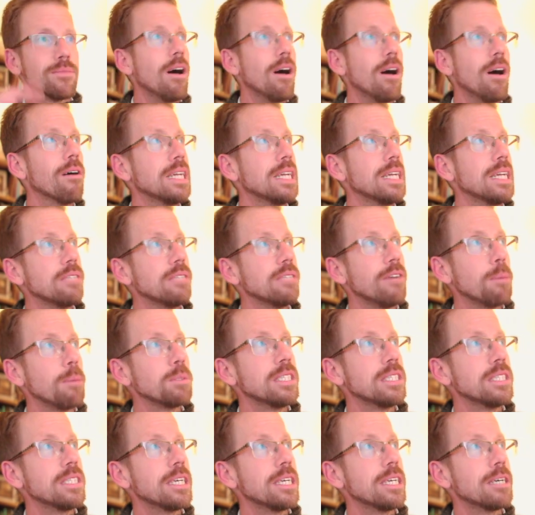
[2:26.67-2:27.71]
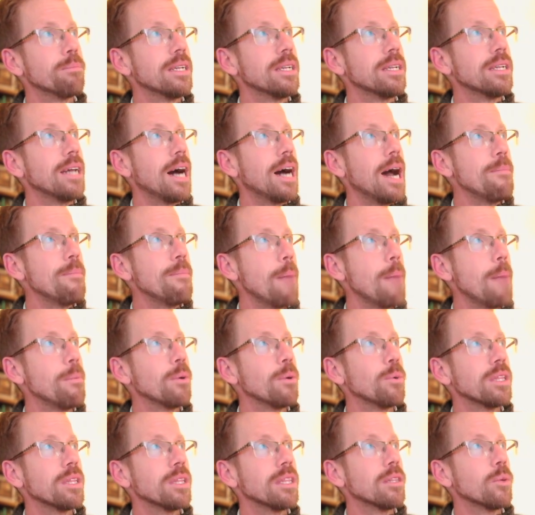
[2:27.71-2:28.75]
all kinds of options here, but I'm happy
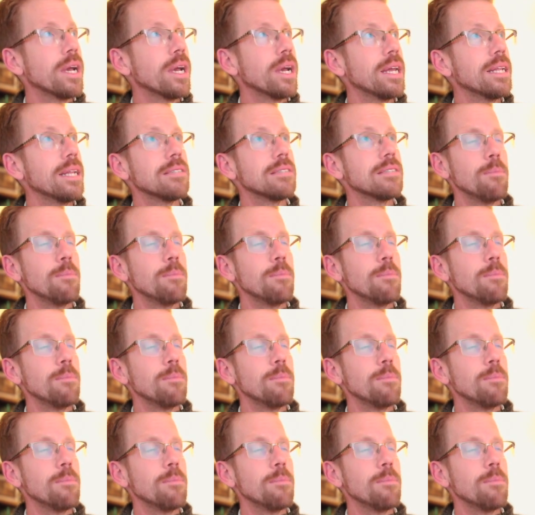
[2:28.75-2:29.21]
with it the way it is.